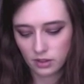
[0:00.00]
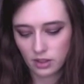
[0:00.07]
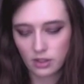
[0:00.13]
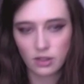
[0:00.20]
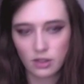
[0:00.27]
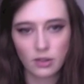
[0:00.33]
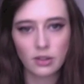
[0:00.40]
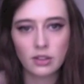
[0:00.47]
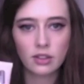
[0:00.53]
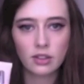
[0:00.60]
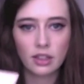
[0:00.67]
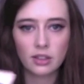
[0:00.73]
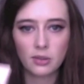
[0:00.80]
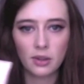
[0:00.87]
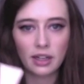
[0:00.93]
So
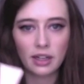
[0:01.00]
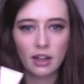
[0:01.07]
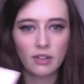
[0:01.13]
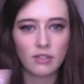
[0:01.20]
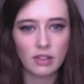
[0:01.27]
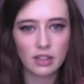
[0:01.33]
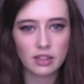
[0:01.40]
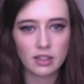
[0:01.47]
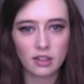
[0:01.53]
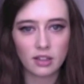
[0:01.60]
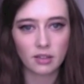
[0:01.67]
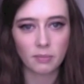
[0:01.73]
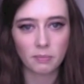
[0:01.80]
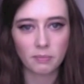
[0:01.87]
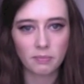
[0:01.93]
it's quite kind of easy
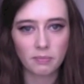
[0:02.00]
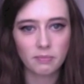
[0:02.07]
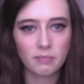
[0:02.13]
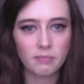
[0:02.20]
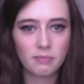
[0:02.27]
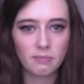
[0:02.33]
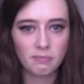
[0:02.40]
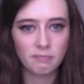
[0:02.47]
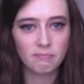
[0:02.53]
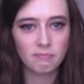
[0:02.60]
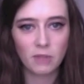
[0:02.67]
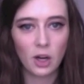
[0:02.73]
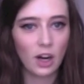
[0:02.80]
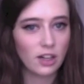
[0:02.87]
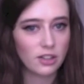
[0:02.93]
to
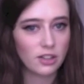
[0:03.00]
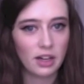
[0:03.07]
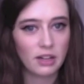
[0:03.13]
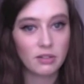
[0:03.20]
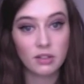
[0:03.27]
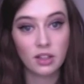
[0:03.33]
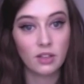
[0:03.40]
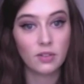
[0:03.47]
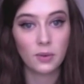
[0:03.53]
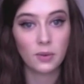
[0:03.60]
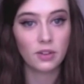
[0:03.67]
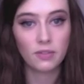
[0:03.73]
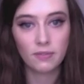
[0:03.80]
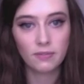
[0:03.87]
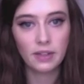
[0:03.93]
cart around with you if you want
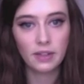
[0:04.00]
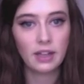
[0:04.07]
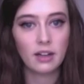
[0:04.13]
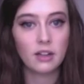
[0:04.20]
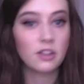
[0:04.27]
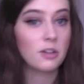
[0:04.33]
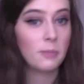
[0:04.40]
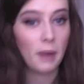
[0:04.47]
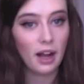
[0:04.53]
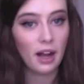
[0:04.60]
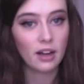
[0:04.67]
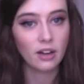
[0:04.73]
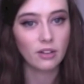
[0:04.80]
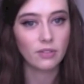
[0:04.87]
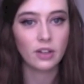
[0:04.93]
to fling it in your
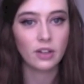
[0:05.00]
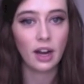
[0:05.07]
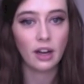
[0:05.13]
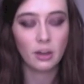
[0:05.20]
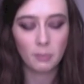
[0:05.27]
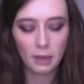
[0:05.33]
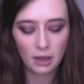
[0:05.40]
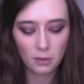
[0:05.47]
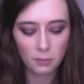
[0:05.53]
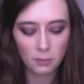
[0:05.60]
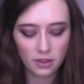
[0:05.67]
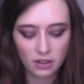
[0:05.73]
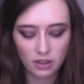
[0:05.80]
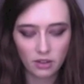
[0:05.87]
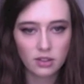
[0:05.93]
bag, or if you carry your makeup
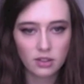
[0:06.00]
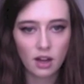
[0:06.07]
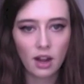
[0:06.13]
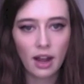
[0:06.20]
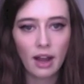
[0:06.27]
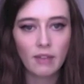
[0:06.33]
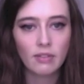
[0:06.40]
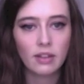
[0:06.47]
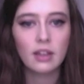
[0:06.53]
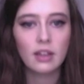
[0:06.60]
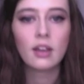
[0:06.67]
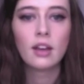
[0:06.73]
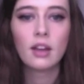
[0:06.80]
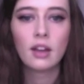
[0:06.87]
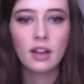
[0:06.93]
with you. It's not heavy.
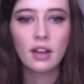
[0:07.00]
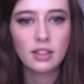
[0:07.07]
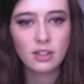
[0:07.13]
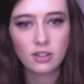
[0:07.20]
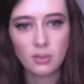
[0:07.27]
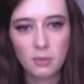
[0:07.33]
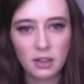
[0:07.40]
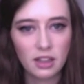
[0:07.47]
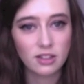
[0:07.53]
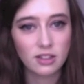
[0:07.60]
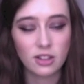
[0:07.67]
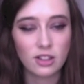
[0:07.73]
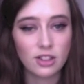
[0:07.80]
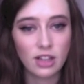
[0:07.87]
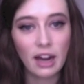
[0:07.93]
It's not something that's
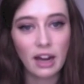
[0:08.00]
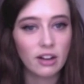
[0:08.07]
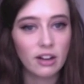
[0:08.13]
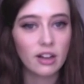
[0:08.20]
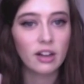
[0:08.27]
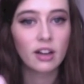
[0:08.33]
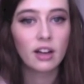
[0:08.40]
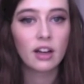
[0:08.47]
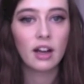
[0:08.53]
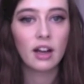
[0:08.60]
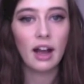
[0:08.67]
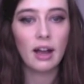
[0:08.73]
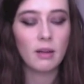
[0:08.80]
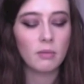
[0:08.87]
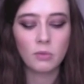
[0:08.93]
going to shatter,
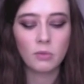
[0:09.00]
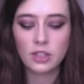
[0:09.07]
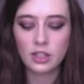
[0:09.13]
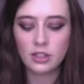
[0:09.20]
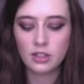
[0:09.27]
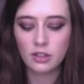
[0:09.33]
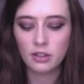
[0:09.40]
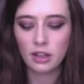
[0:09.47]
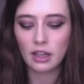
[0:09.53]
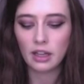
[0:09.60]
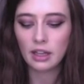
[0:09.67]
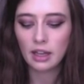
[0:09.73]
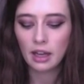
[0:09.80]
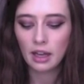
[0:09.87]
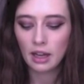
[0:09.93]
which I do
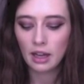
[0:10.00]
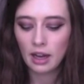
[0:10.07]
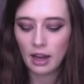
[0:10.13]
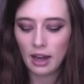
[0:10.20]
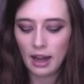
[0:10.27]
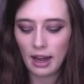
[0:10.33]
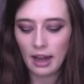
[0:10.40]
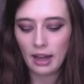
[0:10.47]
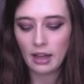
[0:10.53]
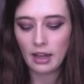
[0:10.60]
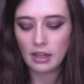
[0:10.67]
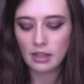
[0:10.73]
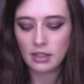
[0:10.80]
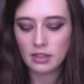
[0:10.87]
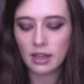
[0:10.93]
like.
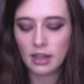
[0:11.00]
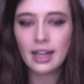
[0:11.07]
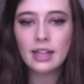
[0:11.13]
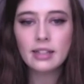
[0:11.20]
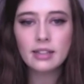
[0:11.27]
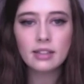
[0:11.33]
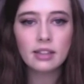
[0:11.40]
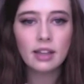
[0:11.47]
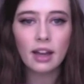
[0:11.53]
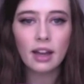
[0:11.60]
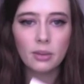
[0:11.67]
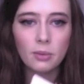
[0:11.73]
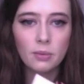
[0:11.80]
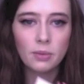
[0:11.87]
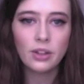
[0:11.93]
And I guess, yeah,
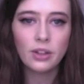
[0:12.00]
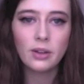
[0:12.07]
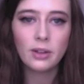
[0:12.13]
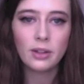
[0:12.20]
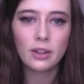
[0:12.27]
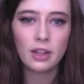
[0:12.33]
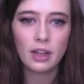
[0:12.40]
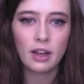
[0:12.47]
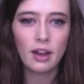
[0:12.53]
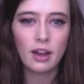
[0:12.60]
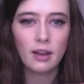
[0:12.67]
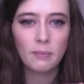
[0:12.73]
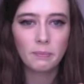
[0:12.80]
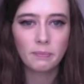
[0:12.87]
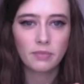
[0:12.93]
the only other thing
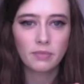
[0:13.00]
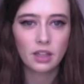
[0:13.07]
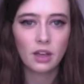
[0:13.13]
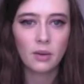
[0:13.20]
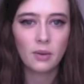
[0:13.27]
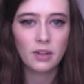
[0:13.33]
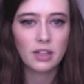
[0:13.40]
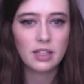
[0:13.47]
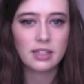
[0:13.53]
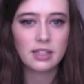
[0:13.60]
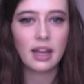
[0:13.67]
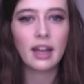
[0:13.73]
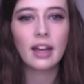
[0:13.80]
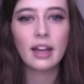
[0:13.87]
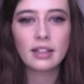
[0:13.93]
I wanted to
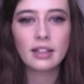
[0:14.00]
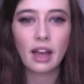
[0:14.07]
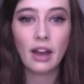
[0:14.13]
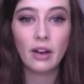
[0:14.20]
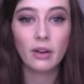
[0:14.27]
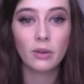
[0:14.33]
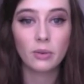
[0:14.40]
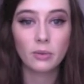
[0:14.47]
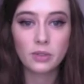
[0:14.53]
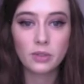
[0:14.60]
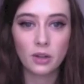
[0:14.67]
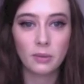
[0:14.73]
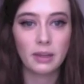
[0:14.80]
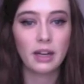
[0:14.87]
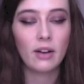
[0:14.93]
say is
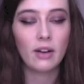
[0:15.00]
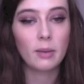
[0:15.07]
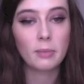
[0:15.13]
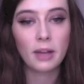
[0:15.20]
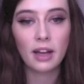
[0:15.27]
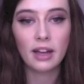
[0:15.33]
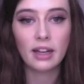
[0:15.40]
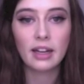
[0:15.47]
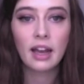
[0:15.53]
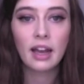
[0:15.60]
talk about how I apply it.